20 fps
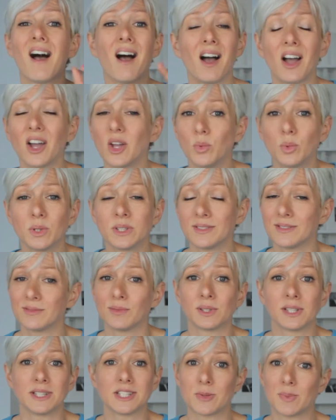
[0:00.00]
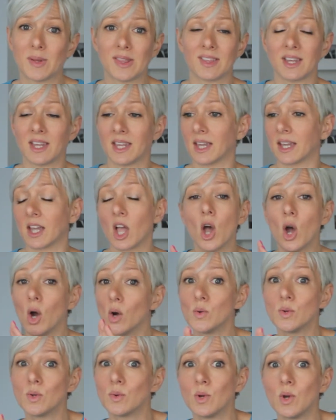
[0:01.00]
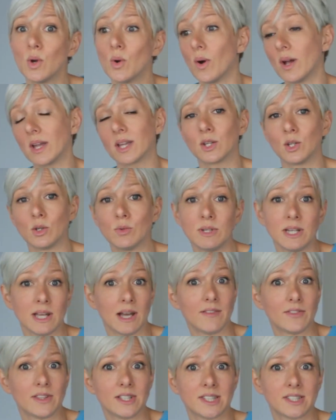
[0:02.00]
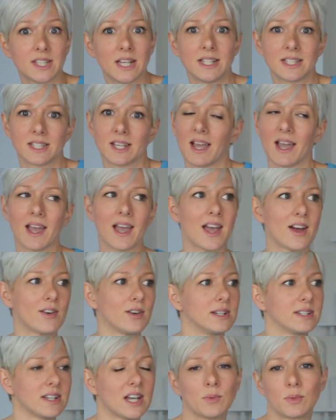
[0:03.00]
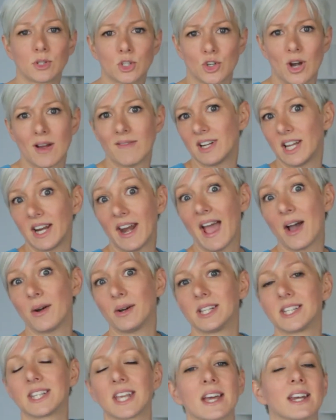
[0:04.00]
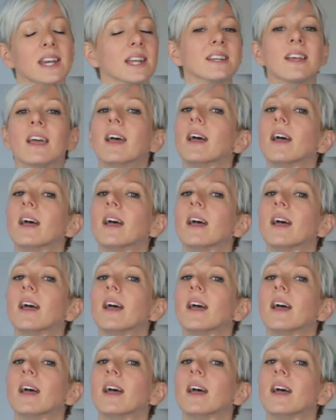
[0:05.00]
I wouldn't have wanted to be thinking, oh no, I could only have the state care and I will travel an hour to get it.